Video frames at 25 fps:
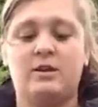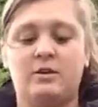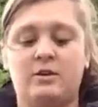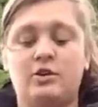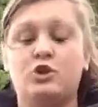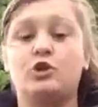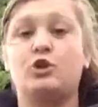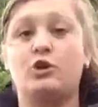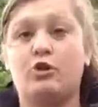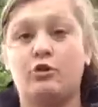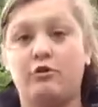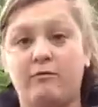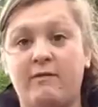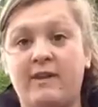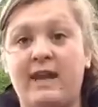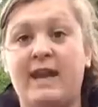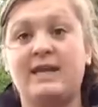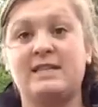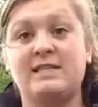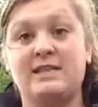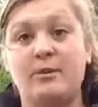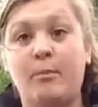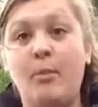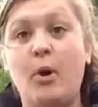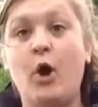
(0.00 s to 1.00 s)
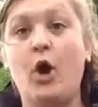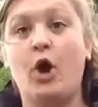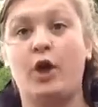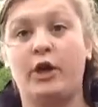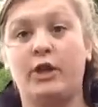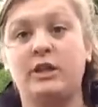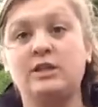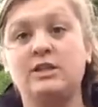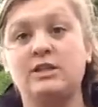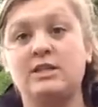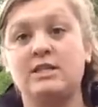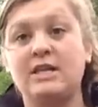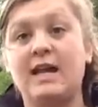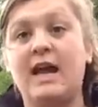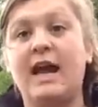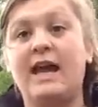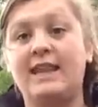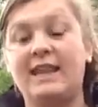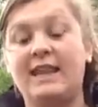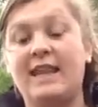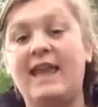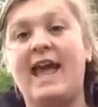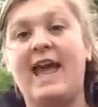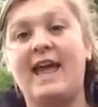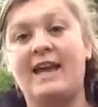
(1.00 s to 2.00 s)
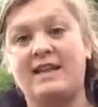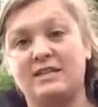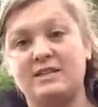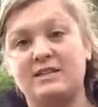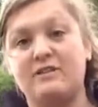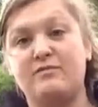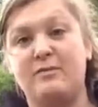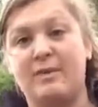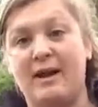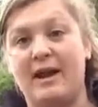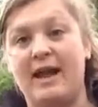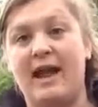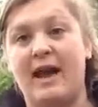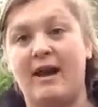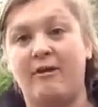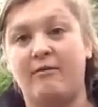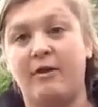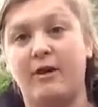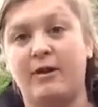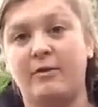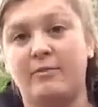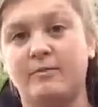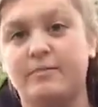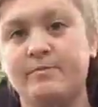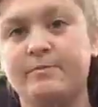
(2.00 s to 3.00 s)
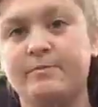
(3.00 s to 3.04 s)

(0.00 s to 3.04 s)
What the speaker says: to create a point at the end of my arrow.